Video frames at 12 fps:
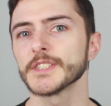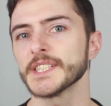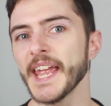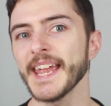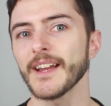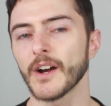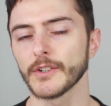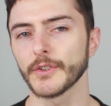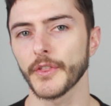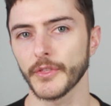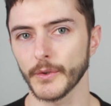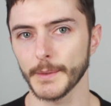staying
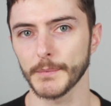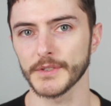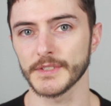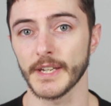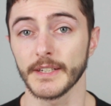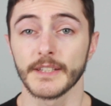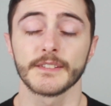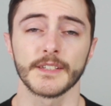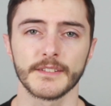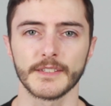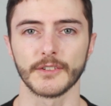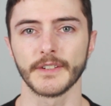under 30% is
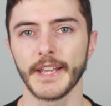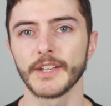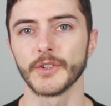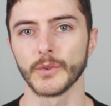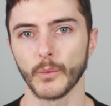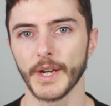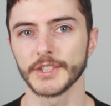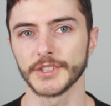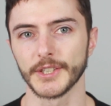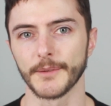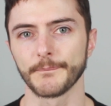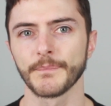considered a good
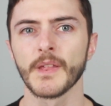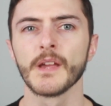ratio.